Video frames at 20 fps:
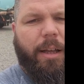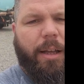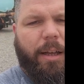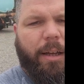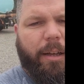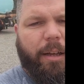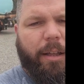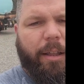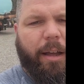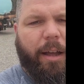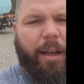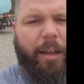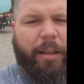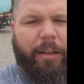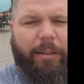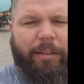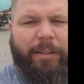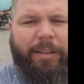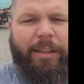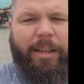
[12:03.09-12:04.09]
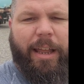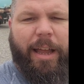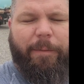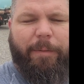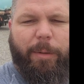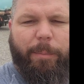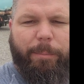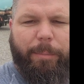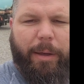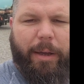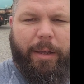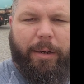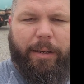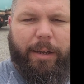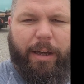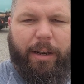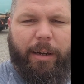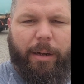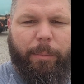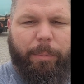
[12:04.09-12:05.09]
I did have the bed
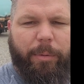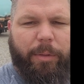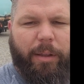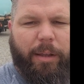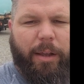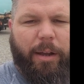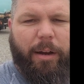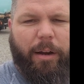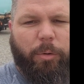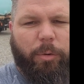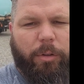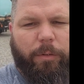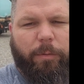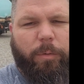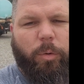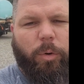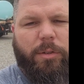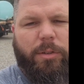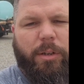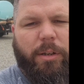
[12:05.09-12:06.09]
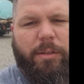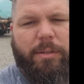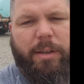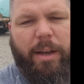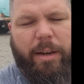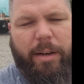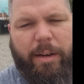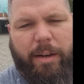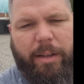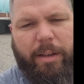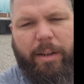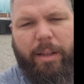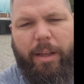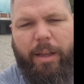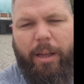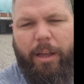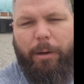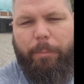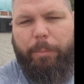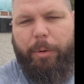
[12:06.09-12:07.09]
kind of up in the air with a for sale sign in it,
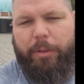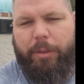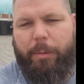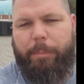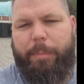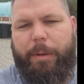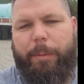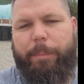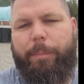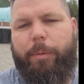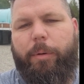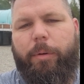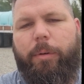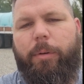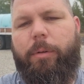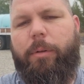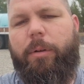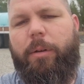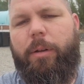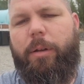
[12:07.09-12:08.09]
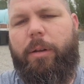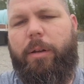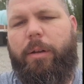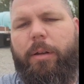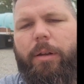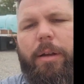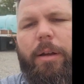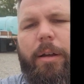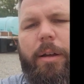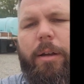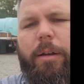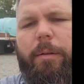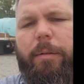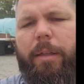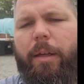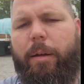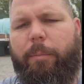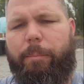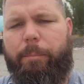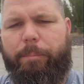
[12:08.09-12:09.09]
but the people
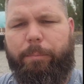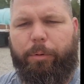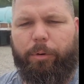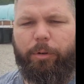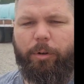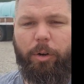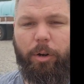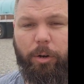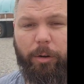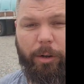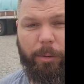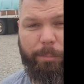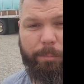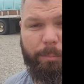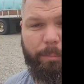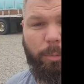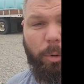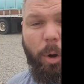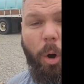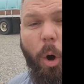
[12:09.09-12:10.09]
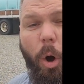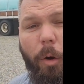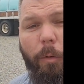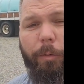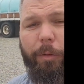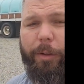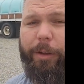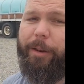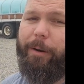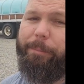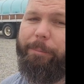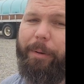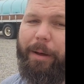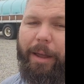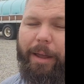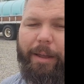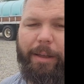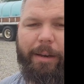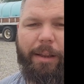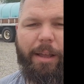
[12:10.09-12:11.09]
that are hopefully going to
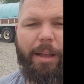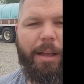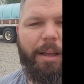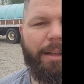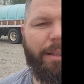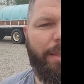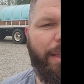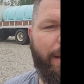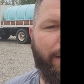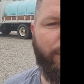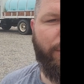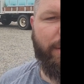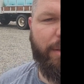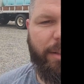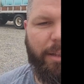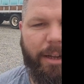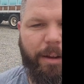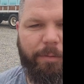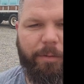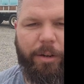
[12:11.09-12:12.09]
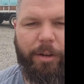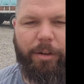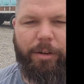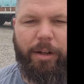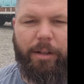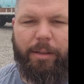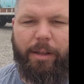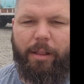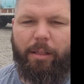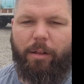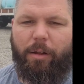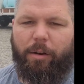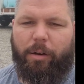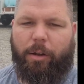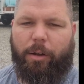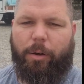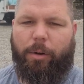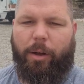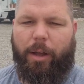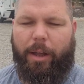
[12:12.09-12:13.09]
buy it, they just left here not that long
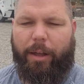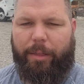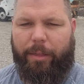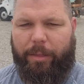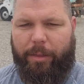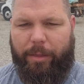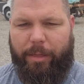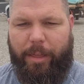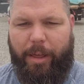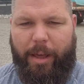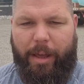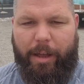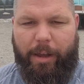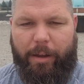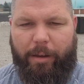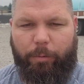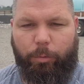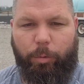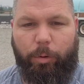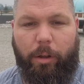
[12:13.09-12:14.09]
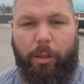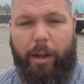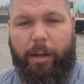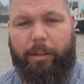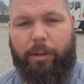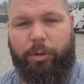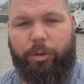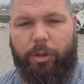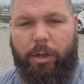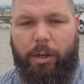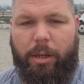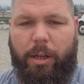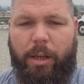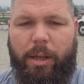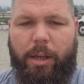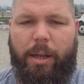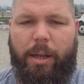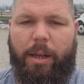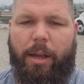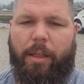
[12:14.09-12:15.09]
ago, and they really like the truck.
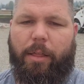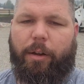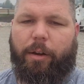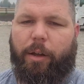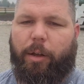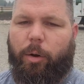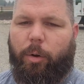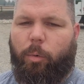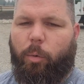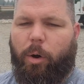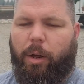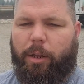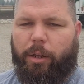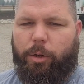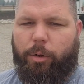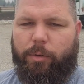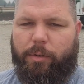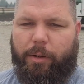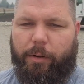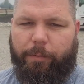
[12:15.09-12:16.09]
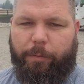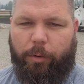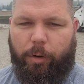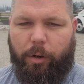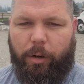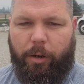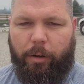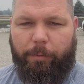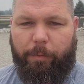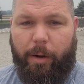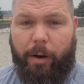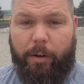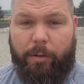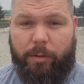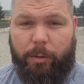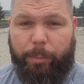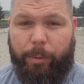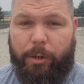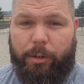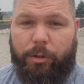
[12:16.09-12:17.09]
They're going to want to use it for a fire
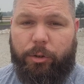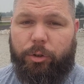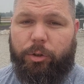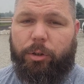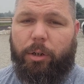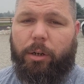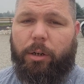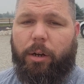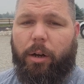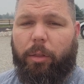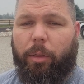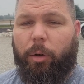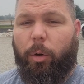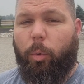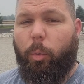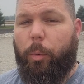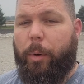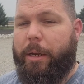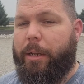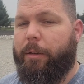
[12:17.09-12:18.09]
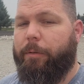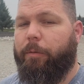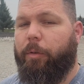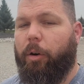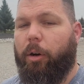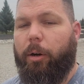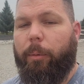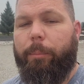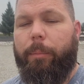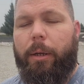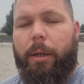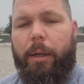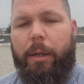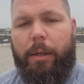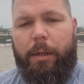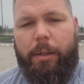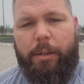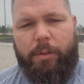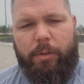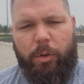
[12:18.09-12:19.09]
suppression truck on their wheat farm.
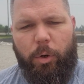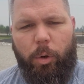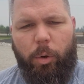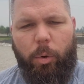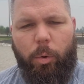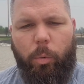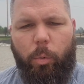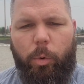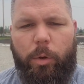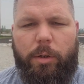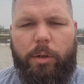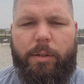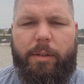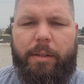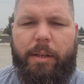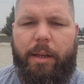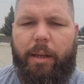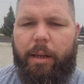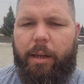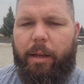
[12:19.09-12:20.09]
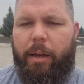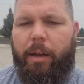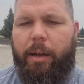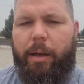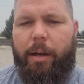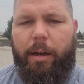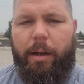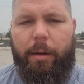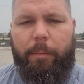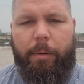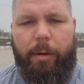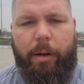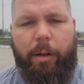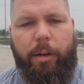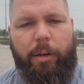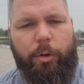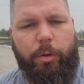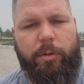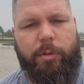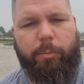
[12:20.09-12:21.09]
So we'll see. They're going to
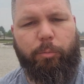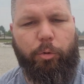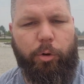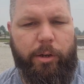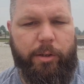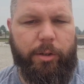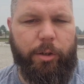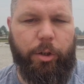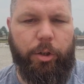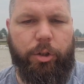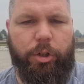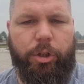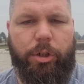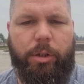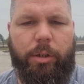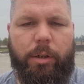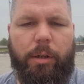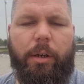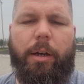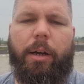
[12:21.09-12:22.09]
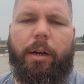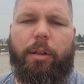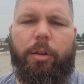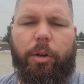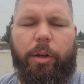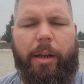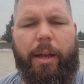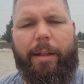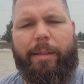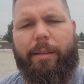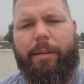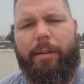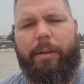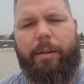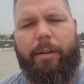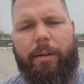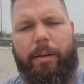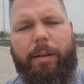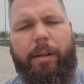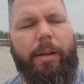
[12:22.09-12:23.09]
do some research, look at
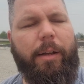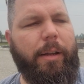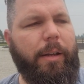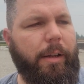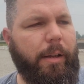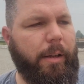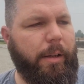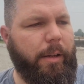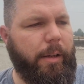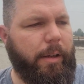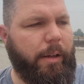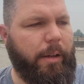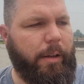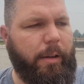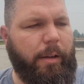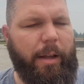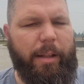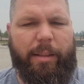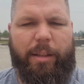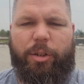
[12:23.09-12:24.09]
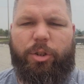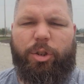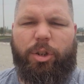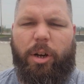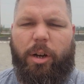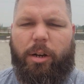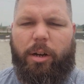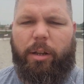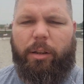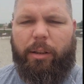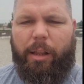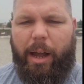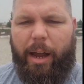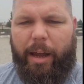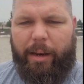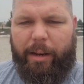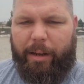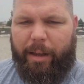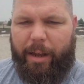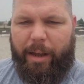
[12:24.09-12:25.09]
the truck
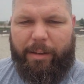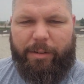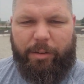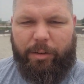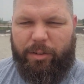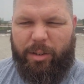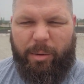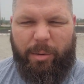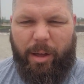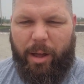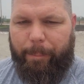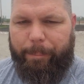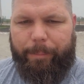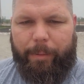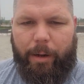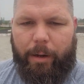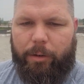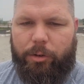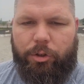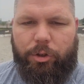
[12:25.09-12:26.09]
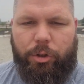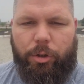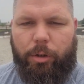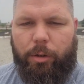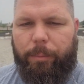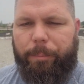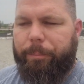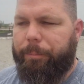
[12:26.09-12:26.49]
online, I guess, or something. I'm not sure.